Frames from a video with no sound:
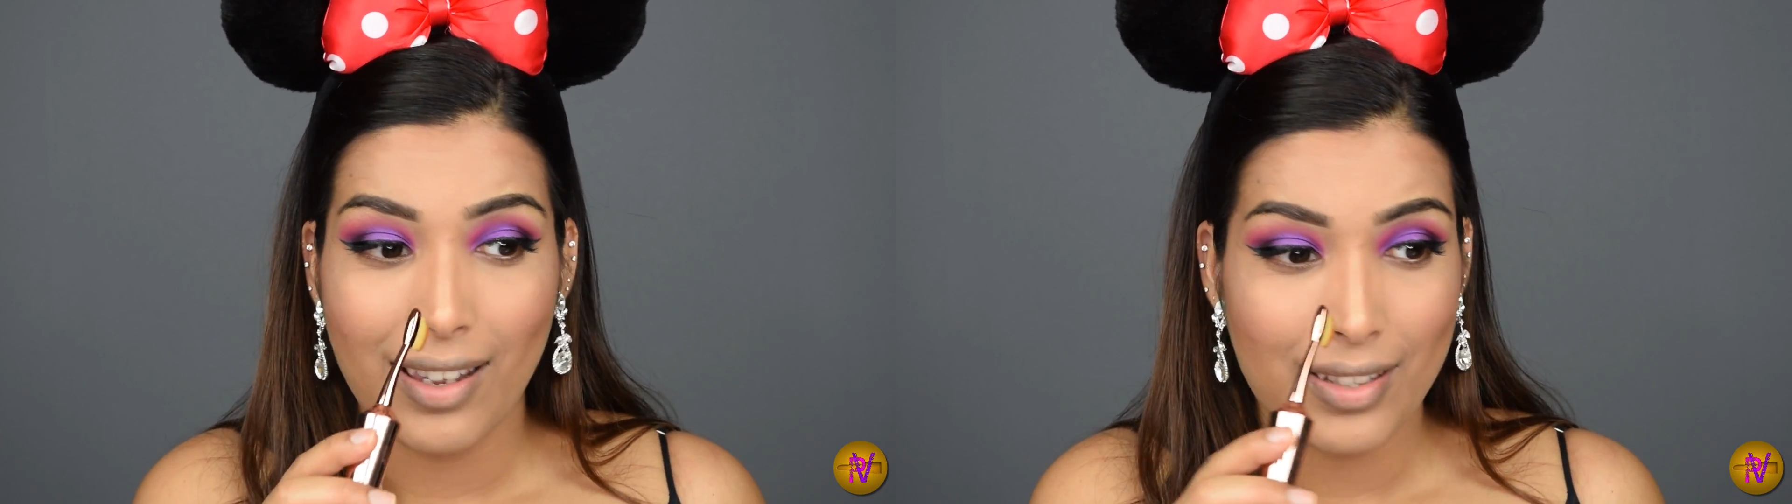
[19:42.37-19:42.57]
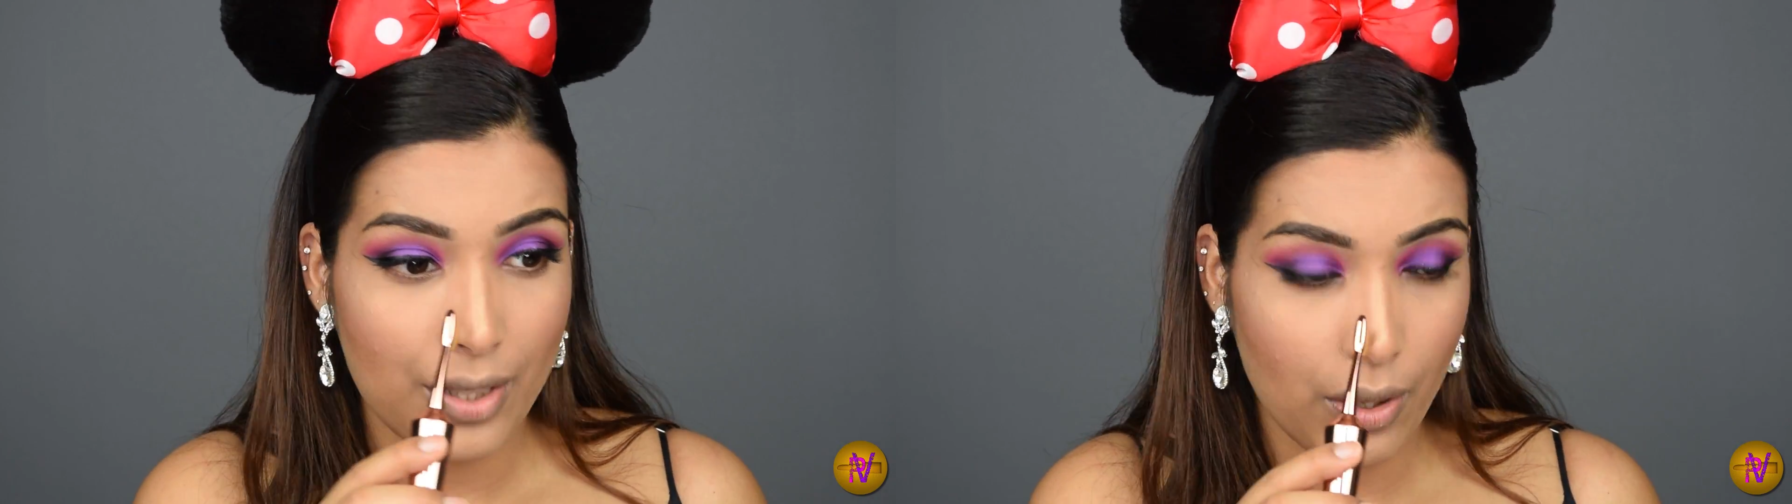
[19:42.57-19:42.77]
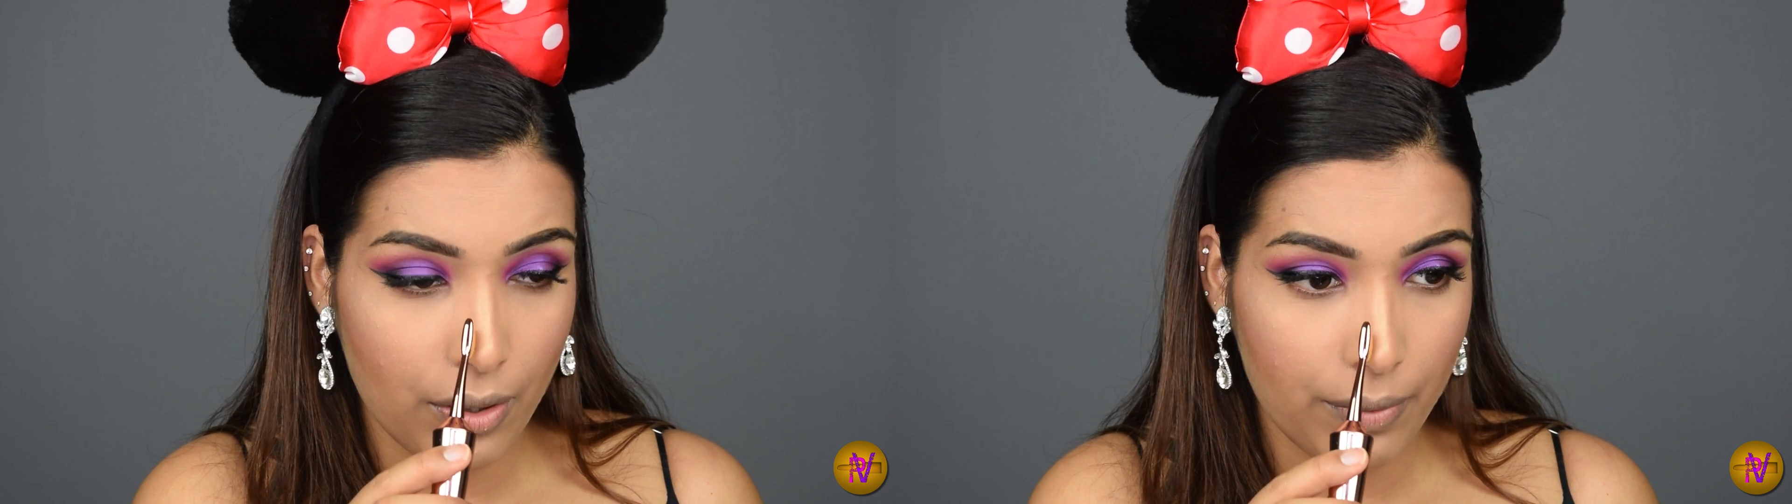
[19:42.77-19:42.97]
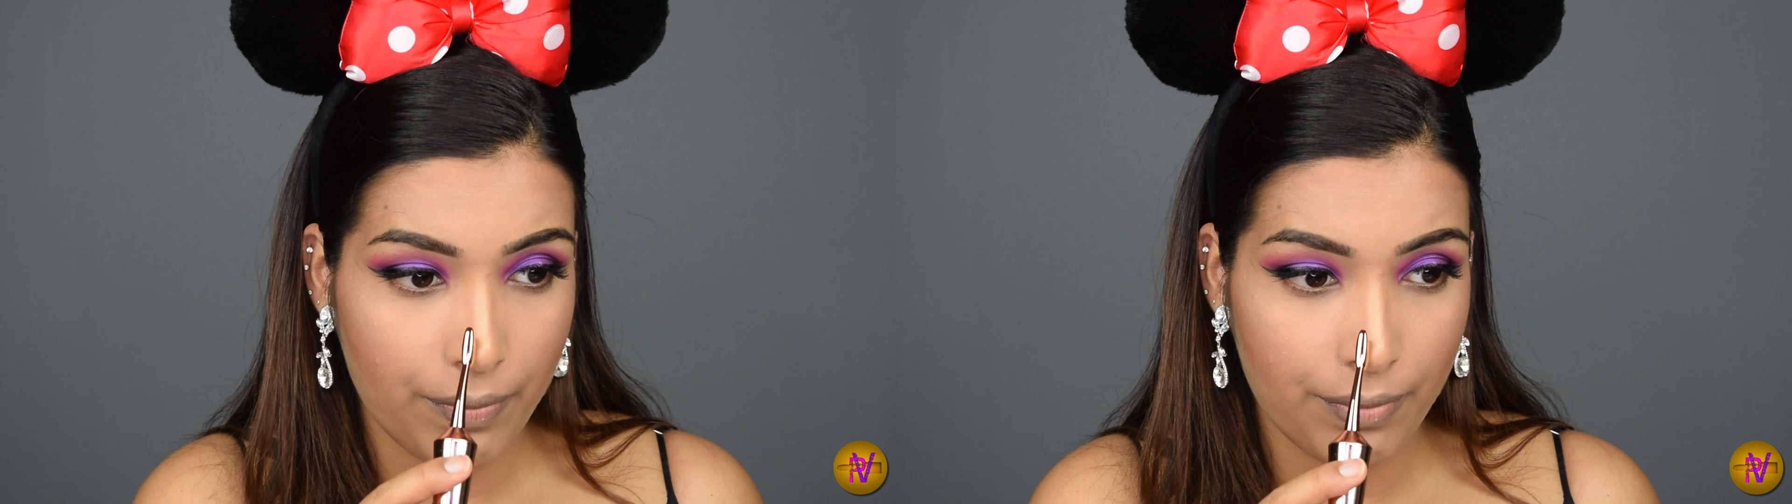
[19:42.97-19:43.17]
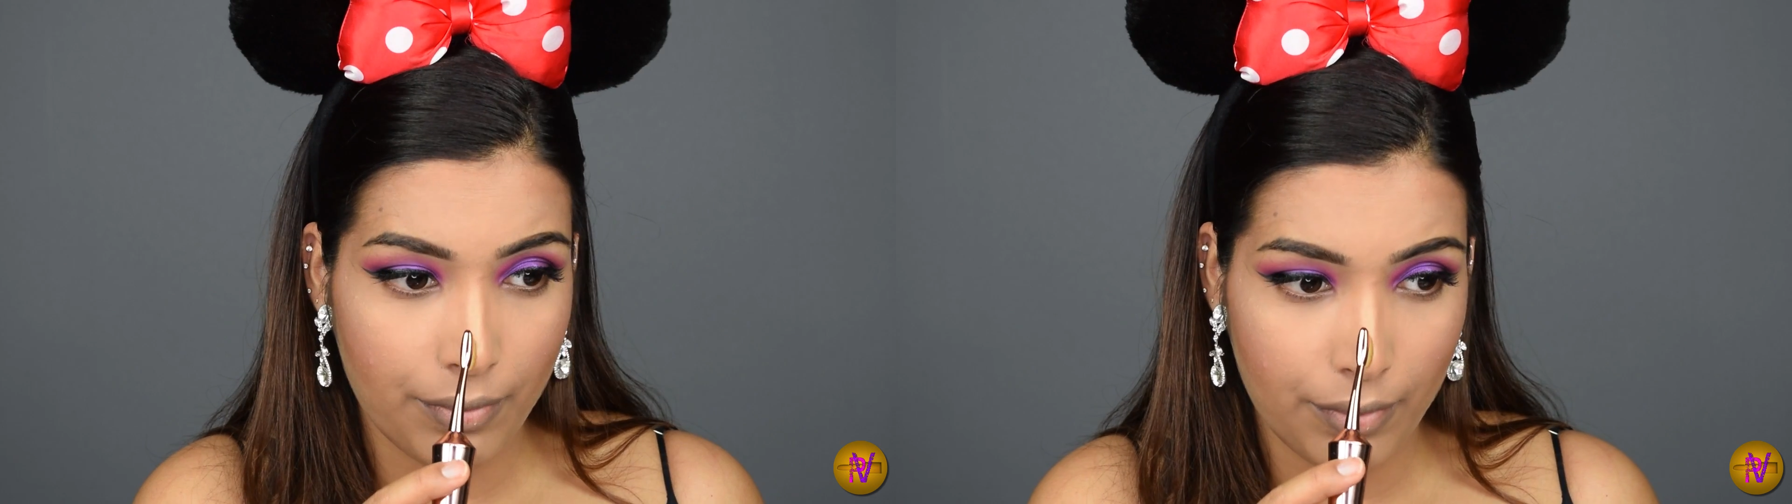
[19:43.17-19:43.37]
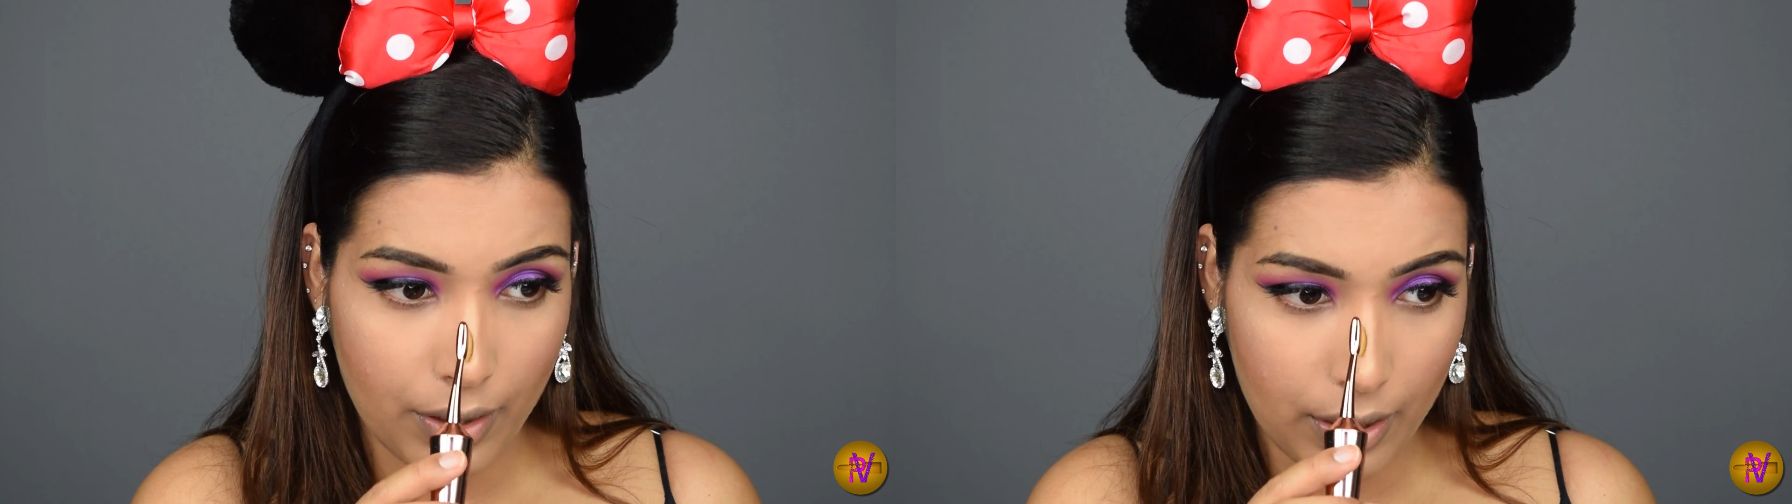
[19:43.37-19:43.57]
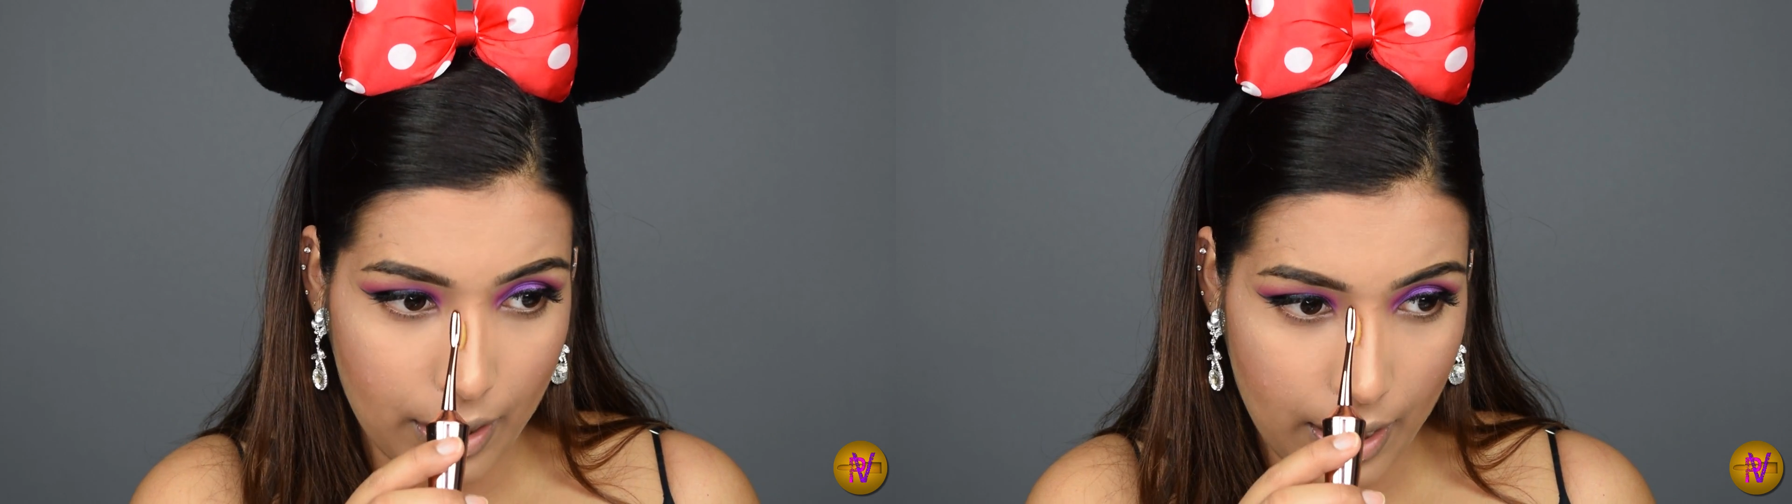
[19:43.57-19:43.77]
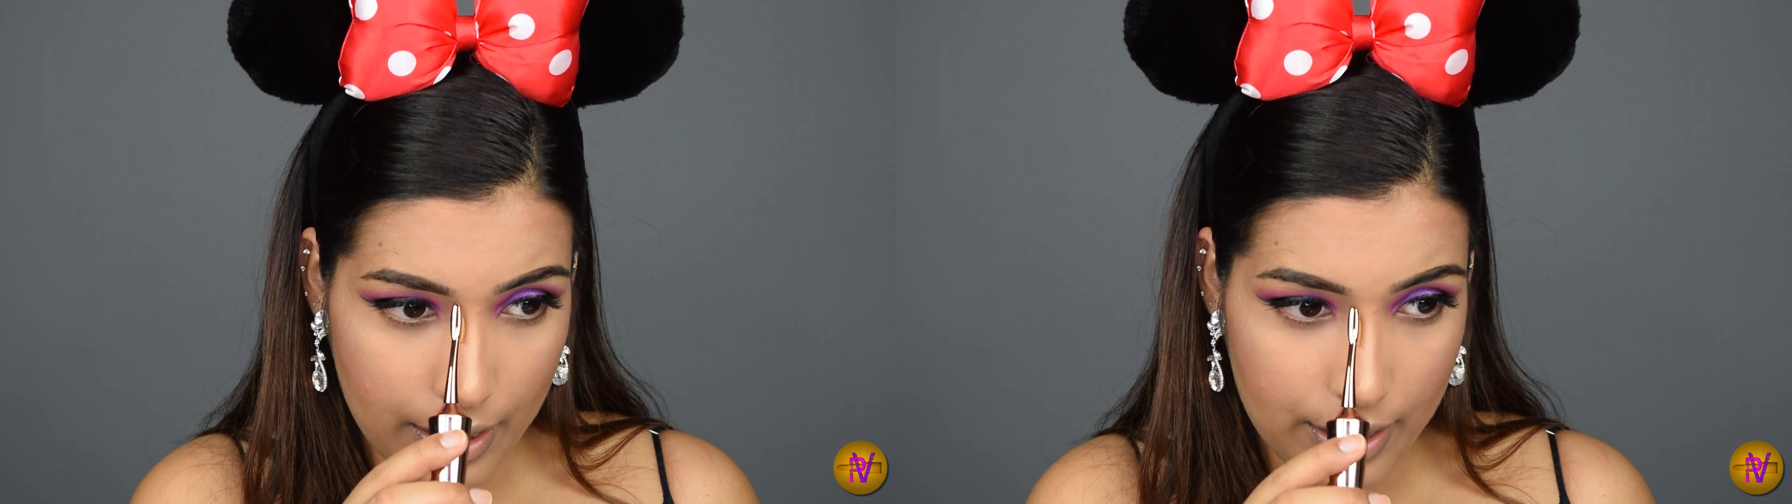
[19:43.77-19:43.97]
So
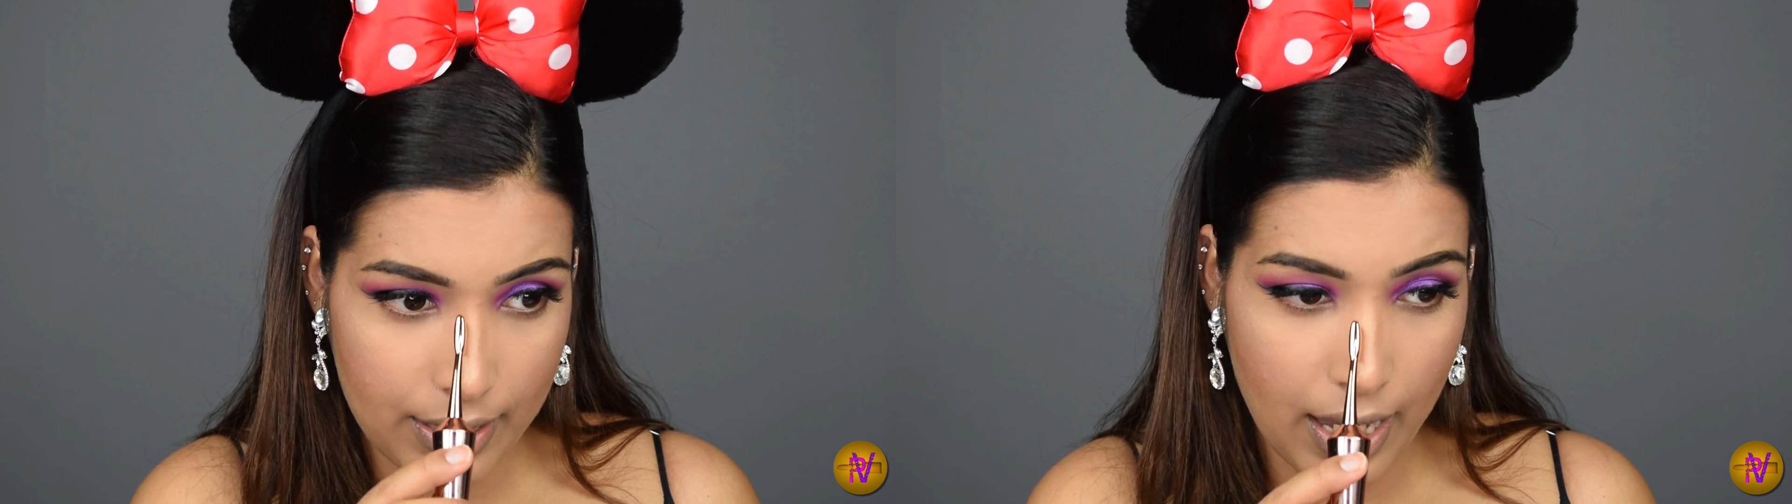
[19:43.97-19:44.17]
it is